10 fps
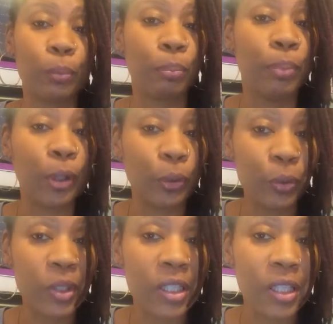the word
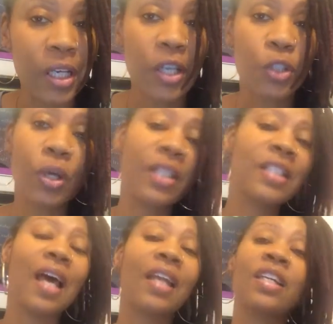boat. So
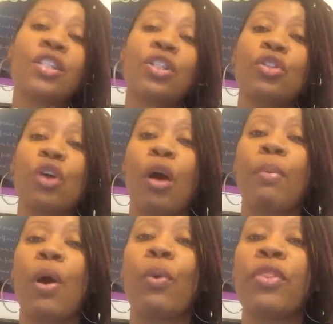I decided to just
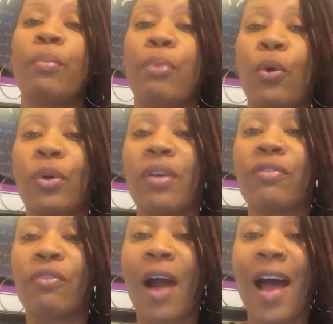talk about what the
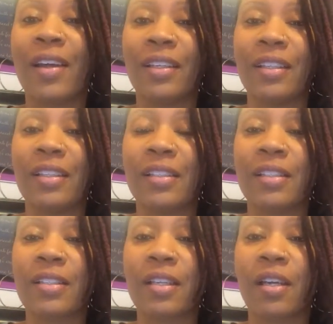boat of Ra
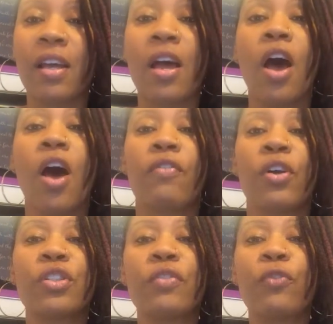is.
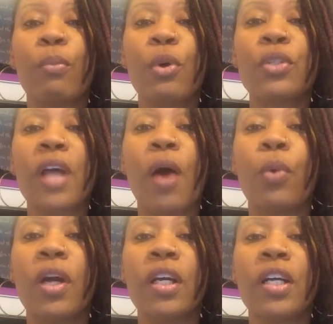First and foremost,
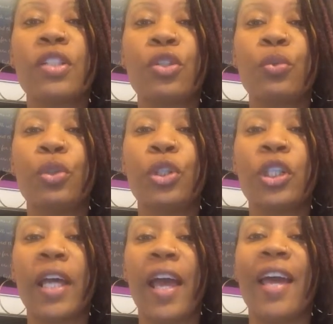I want us to
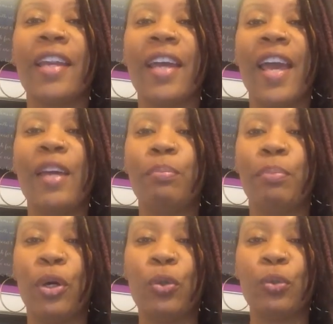look at a
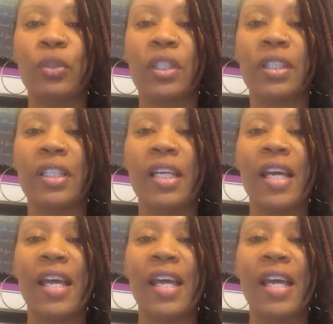boat